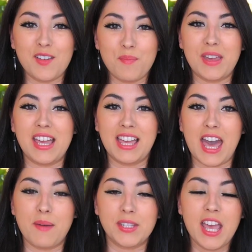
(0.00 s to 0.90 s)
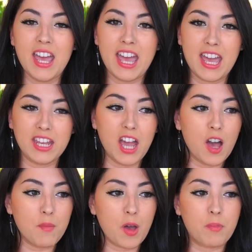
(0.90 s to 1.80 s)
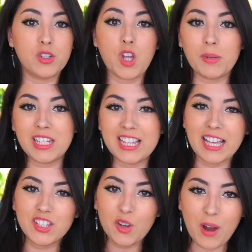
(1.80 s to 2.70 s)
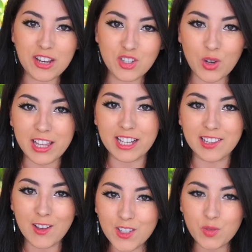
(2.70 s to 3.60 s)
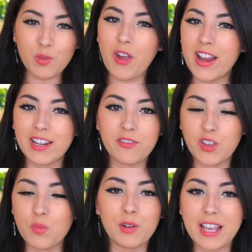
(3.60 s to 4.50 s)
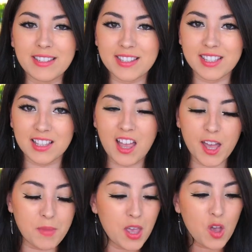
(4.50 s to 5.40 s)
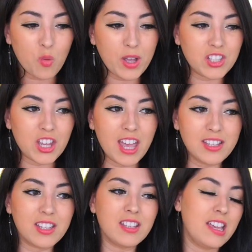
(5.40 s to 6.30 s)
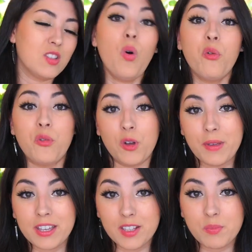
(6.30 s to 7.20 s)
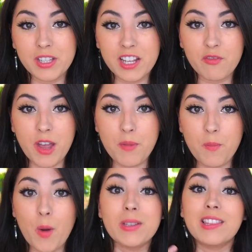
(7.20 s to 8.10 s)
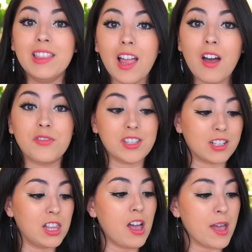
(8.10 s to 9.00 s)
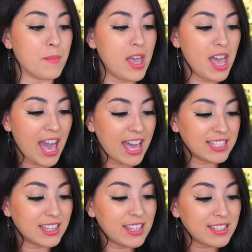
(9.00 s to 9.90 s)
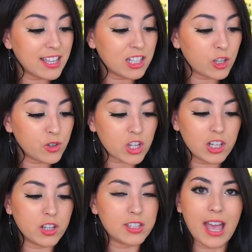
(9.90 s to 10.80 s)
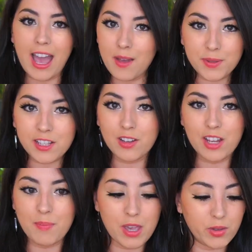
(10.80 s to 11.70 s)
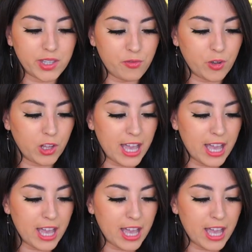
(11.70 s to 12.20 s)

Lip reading: them being kept in predominantly like terrestrial enclosures with very few places to climb, which is awful, because Brazilian rainbow boas love to climb. And this enclosure looks absolutely beautiful.